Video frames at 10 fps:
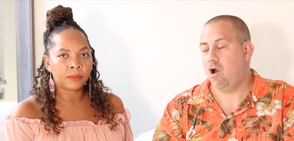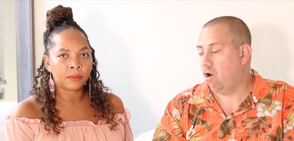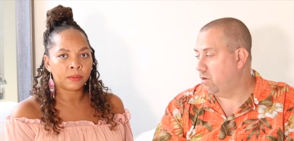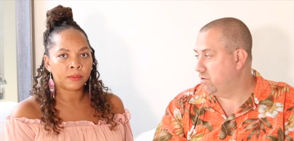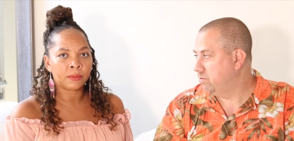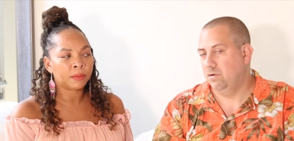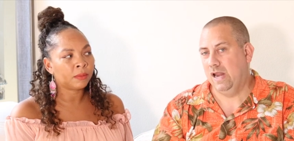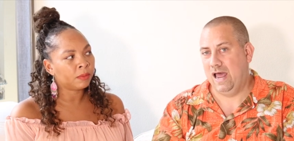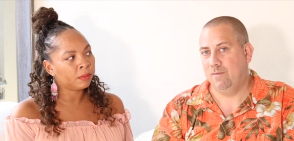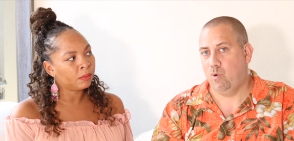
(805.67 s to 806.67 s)
Speaker 1: hard,
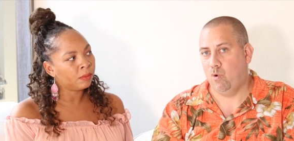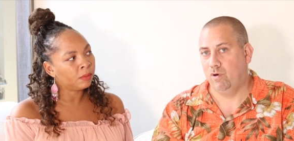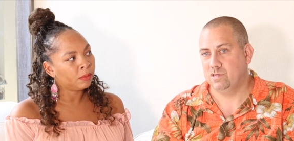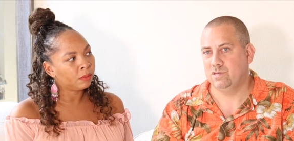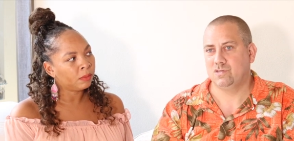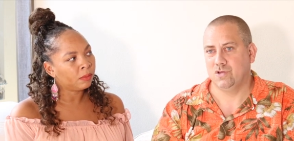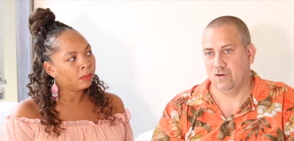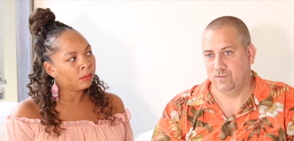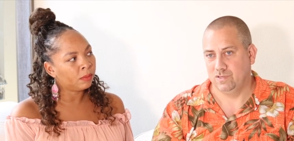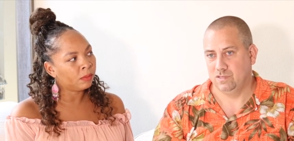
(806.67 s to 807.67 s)
non-porous
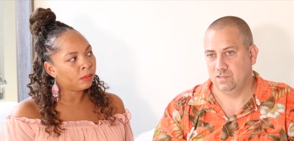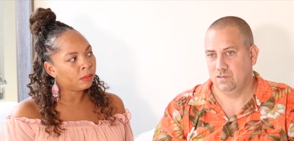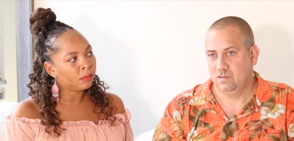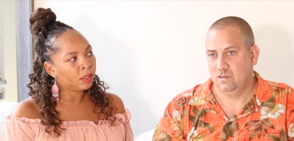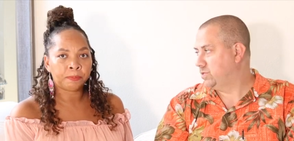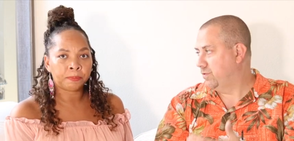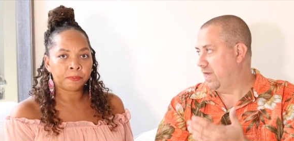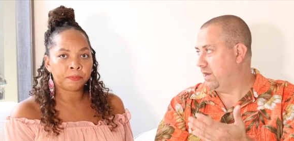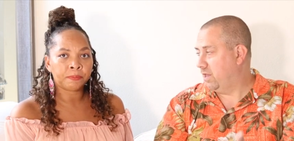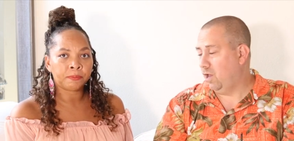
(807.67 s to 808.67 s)
surfaces. So
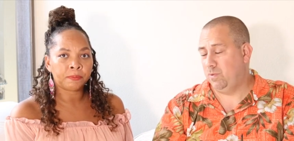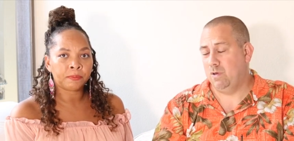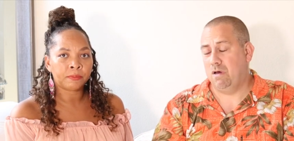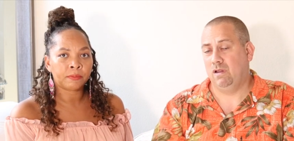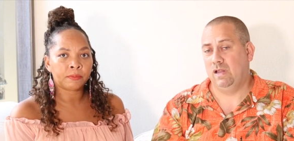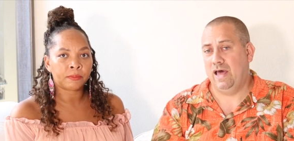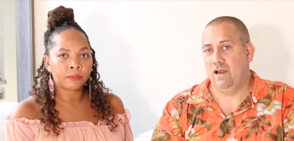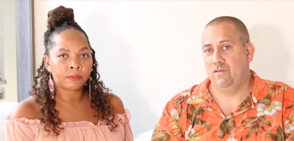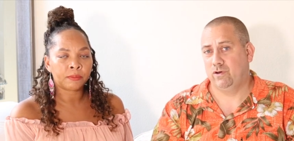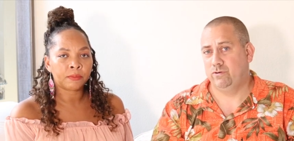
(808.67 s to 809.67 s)
that'll help you out a lot
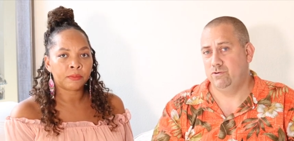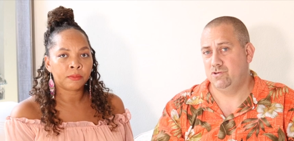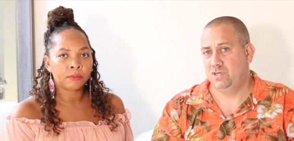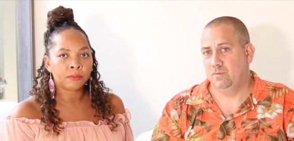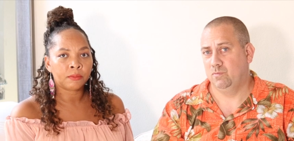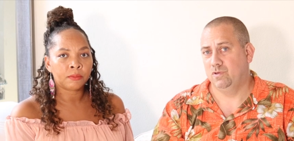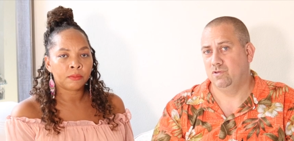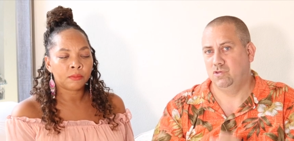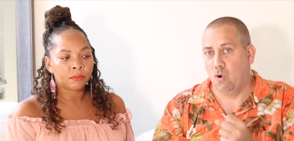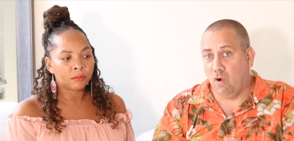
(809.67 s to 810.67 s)
on the cruise ship,
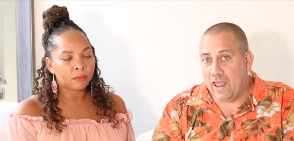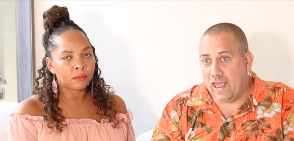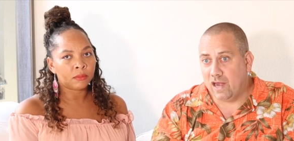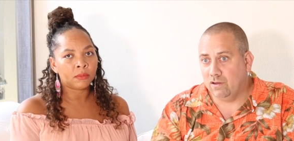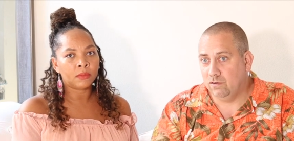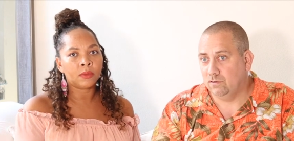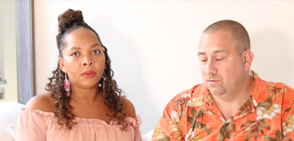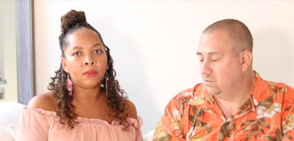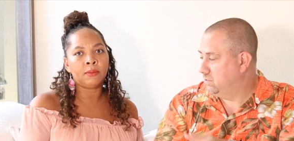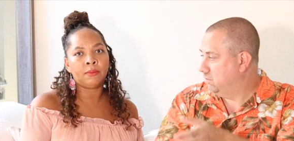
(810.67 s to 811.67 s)
door
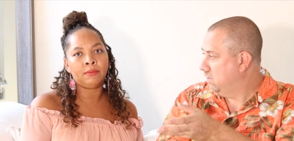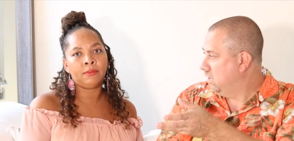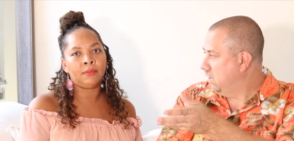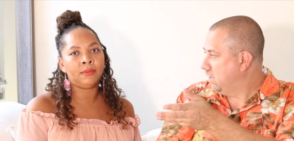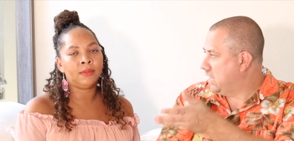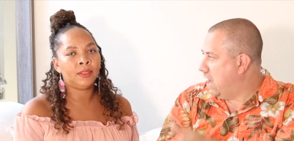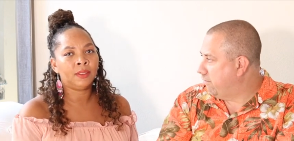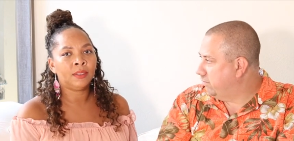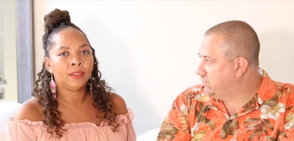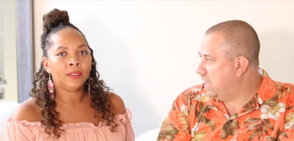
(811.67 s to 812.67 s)
handles,
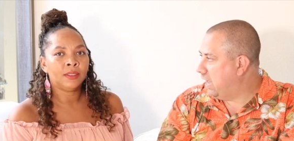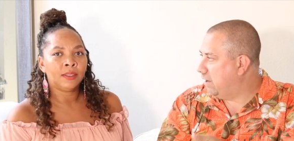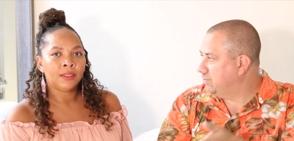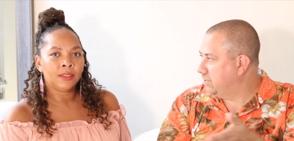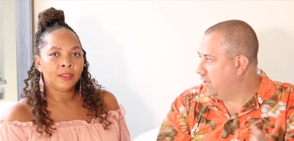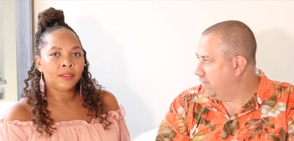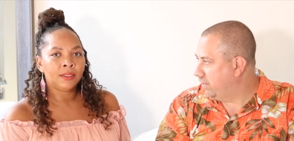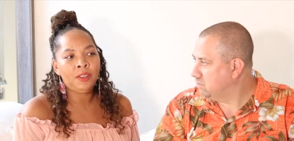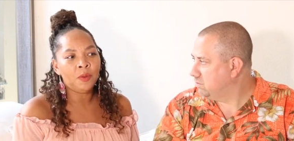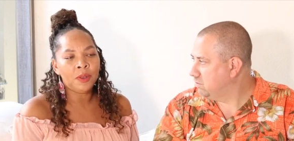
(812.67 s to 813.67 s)
countertops, and all that.
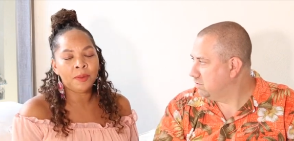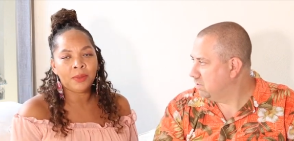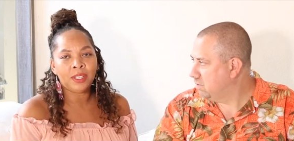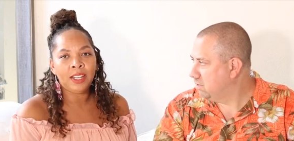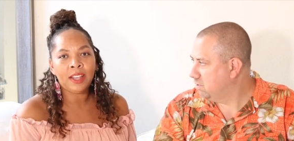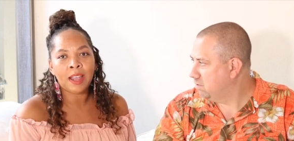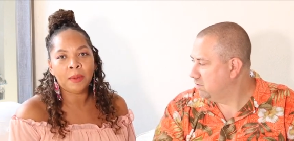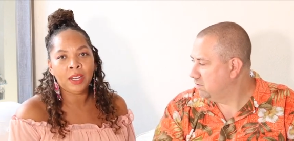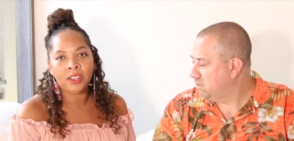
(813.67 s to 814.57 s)
Speaker 2: You wouldn't believe how many